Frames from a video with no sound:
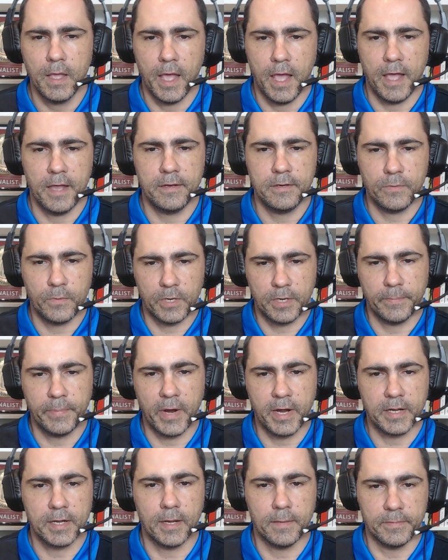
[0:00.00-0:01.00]
And you want to
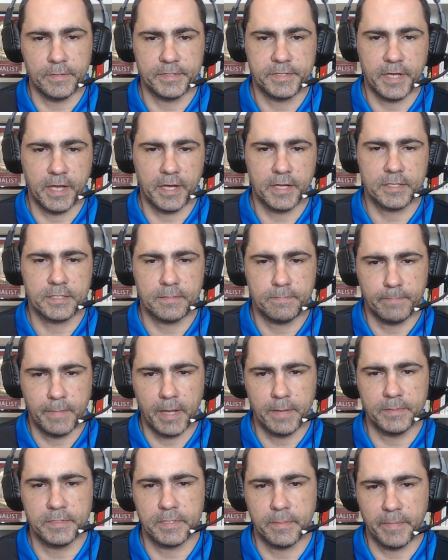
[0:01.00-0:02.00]
break up the text,
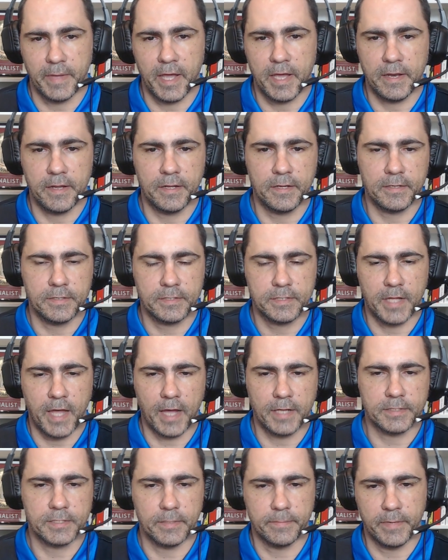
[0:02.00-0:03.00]
maybe some headings,
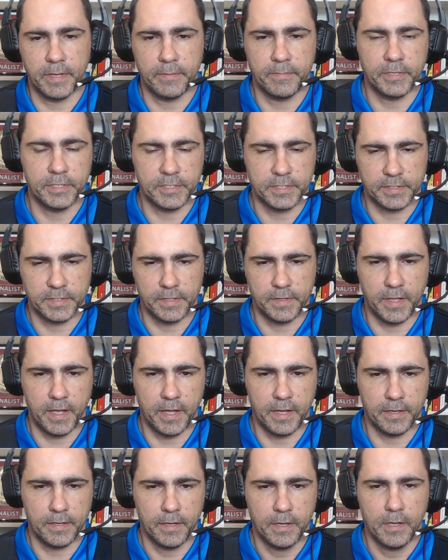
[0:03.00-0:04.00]
add some images in
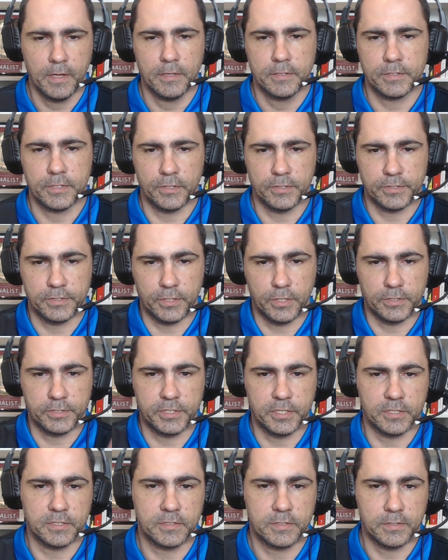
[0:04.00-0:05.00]
there, so it's not
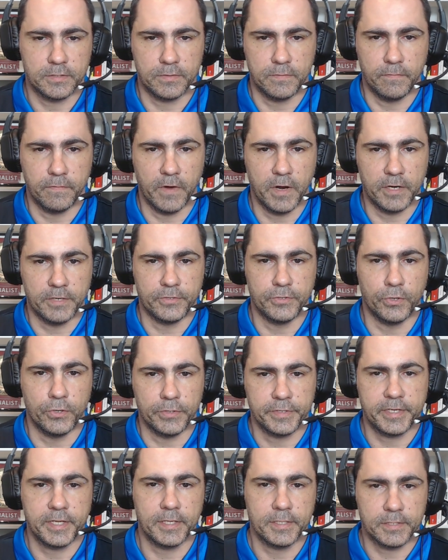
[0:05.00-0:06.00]
just very
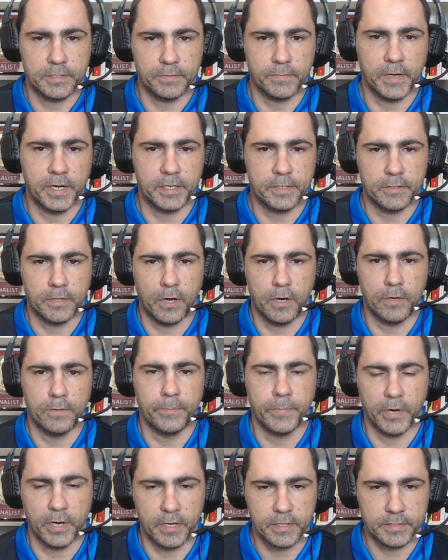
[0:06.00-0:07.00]
daunting to read your whole
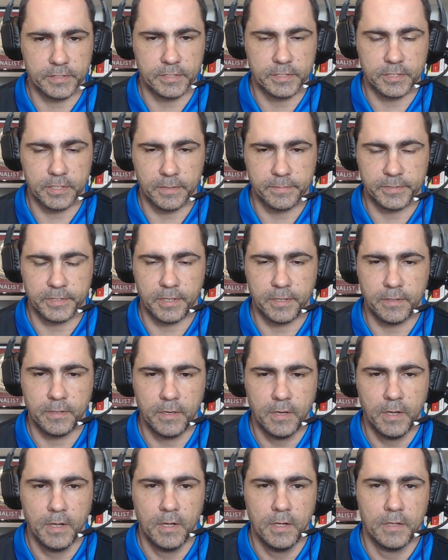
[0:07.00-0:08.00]
product description.
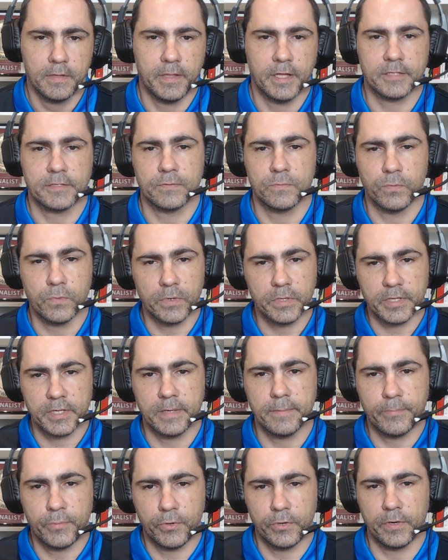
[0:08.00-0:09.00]
That's really
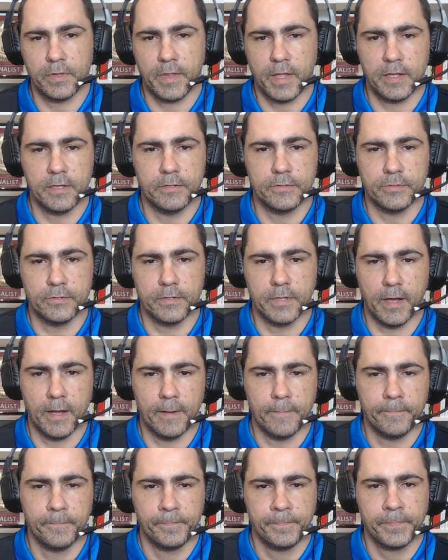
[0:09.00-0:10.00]
important that you do
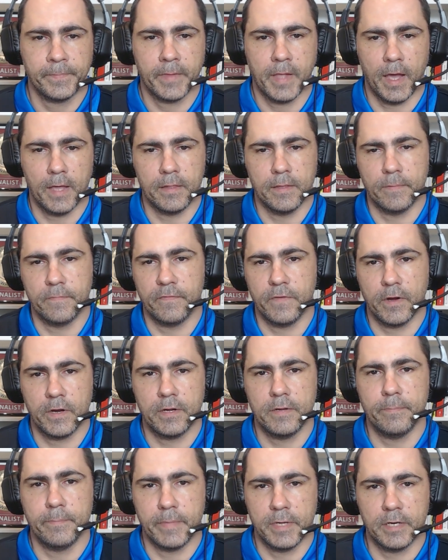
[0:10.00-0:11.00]
that. At the
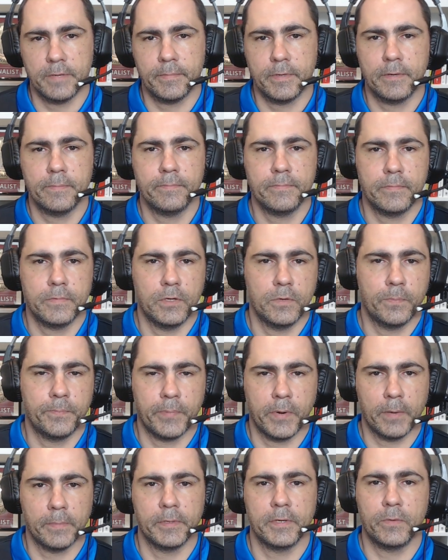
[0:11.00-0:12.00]
very minimum, you
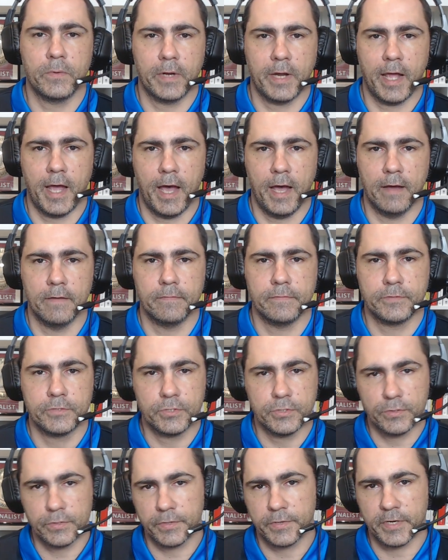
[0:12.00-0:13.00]
probably want to have
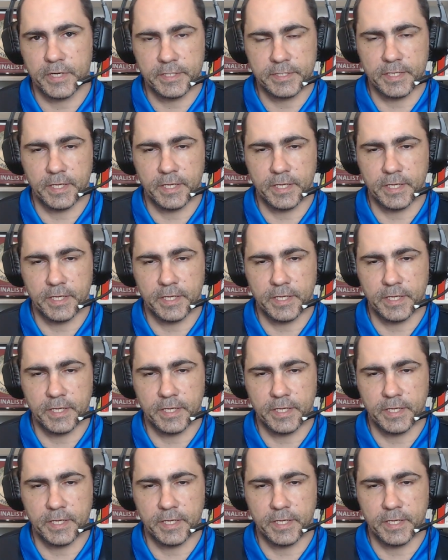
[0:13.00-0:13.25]
2 or 3